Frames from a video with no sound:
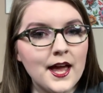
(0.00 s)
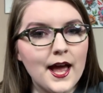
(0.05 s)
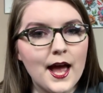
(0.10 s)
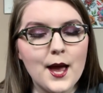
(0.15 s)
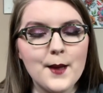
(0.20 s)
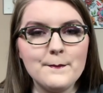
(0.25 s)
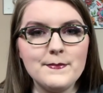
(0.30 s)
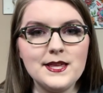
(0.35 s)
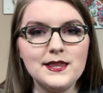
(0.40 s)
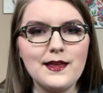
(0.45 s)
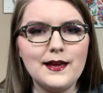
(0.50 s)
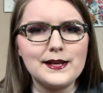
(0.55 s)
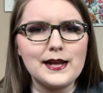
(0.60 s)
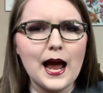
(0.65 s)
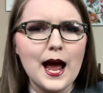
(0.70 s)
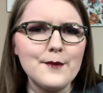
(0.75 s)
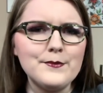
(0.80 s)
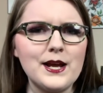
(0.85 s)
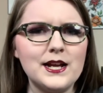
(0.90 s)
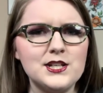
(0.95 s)
and be like,
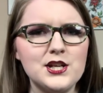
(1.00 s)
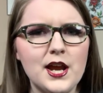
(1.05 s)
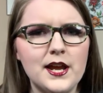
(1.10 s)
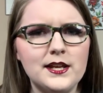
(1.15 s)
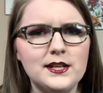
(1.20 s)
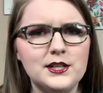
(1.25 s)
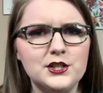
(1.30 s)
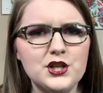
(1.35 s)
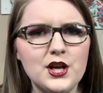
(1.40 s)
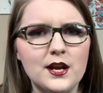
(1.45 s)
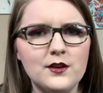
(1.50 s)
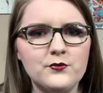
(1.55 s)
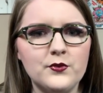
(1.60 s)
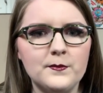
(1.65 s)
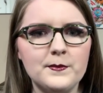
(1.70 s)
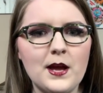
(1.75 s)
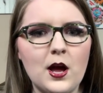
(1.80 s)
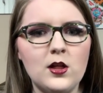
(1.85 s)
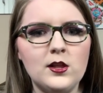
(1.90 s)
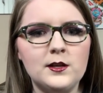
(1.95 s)
I'm not taking a check
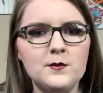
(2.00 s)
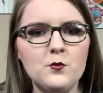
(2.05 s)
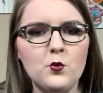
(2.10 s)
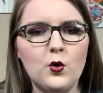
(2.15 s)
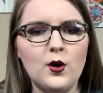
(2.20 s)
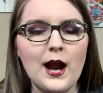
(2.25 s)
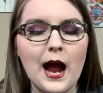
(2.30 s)
from y'all anymore.